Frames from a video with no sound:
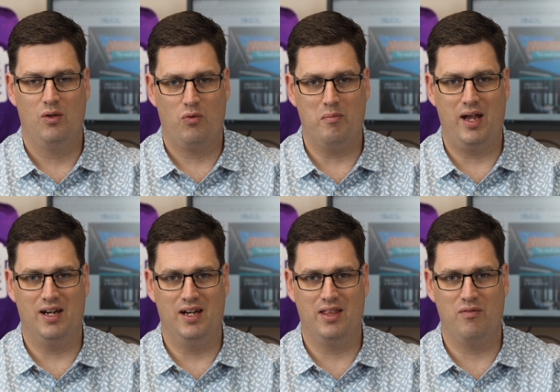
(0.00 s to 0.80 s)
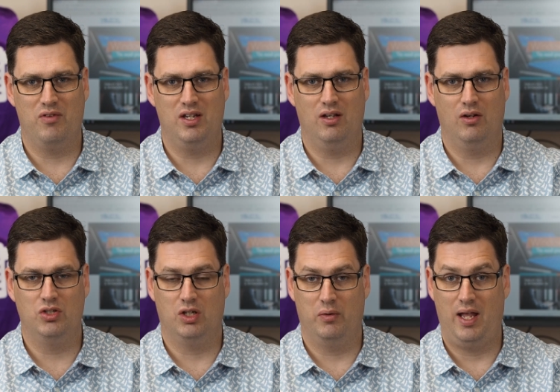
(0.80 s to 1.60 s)
We made another video
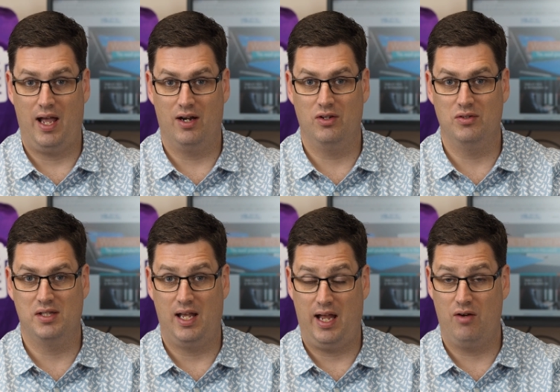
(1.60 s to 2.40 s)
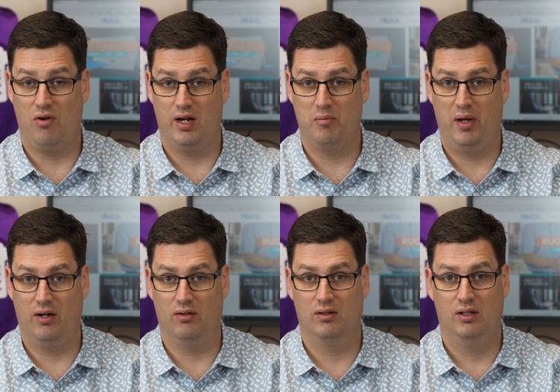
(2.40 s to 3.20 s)
showing how to use the handwriting
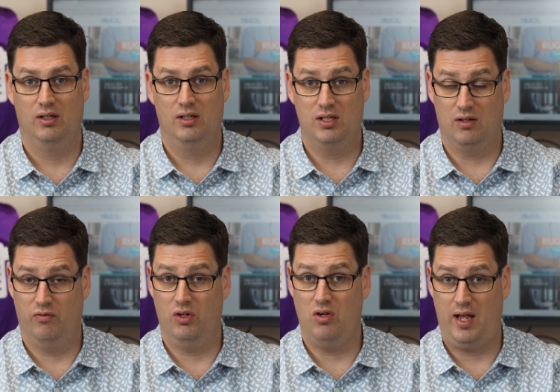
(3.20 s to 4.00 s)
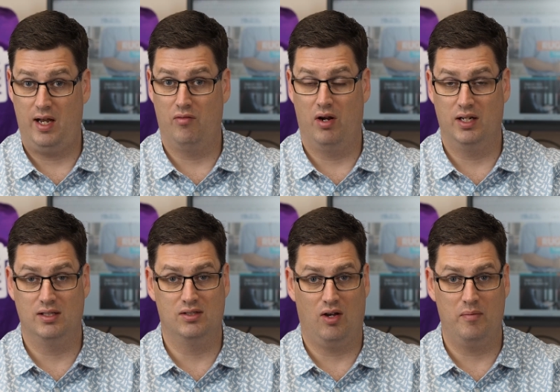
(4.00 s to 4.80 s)
panel to convert your handwriting
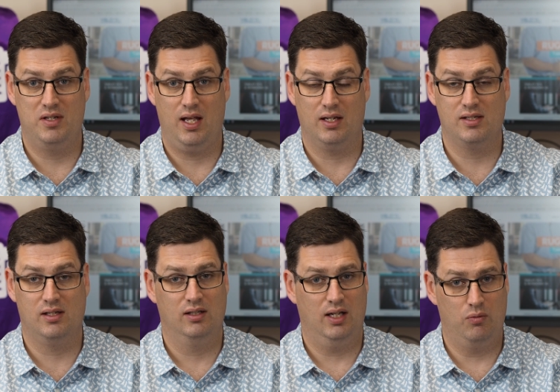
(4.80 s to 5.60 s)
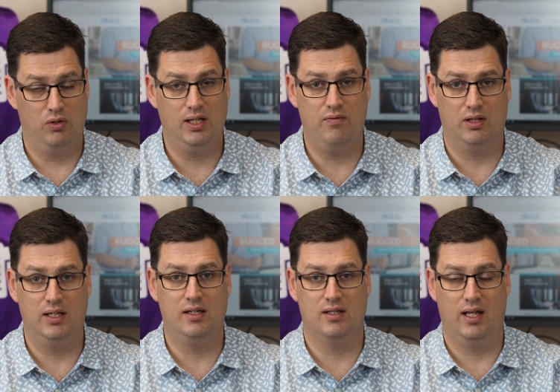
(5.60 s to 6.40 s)
to typed text, and we'll leave a
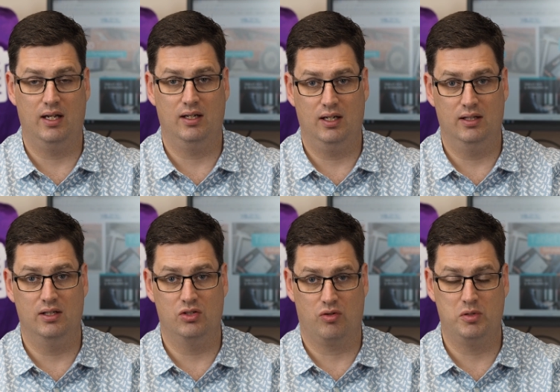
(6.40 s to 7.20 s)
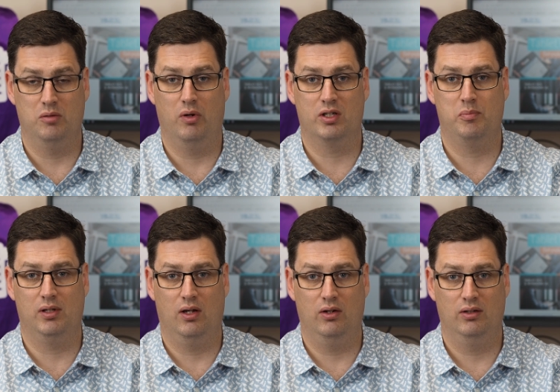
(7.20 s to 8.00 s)
link to that in the description box
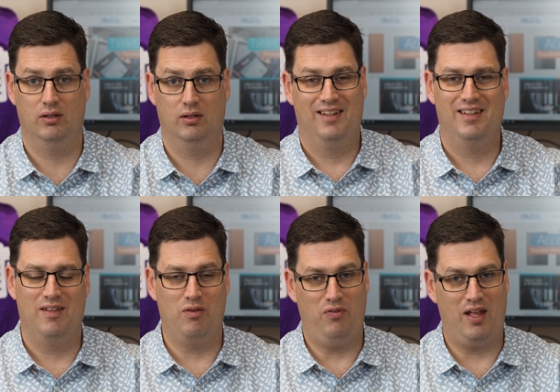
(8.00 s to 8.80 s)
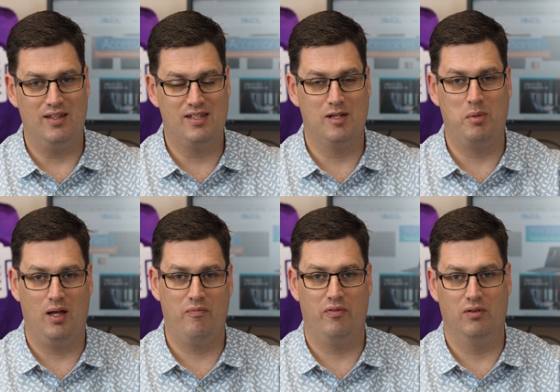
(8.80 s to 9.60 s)
below. If you found this tip
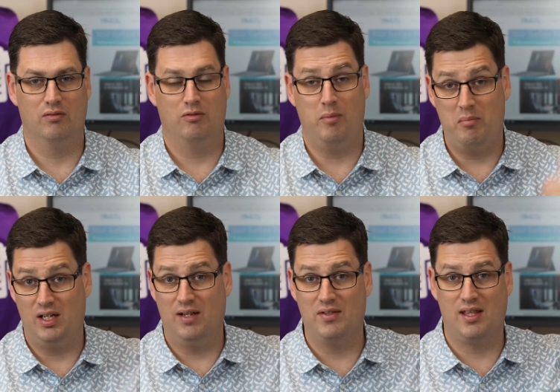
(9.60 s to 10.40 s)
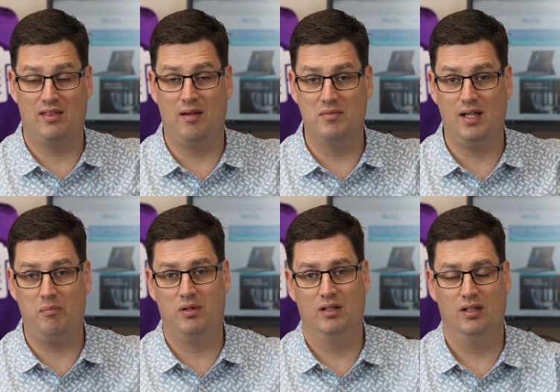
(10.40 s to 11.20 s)
helpful, remember to give us the thumbs
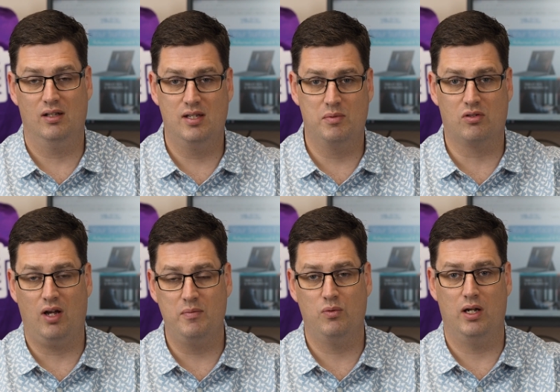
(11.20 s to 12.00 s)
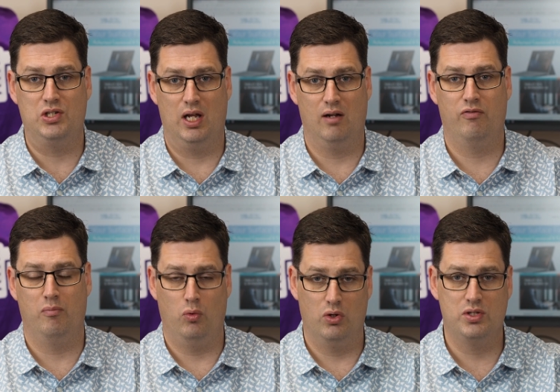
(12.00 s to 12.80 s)
up and subscribe to our channel for
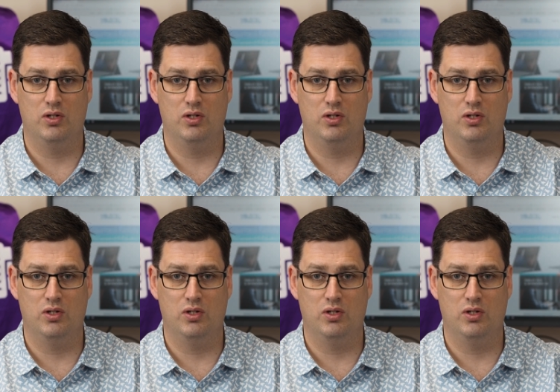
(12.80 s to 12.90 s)
more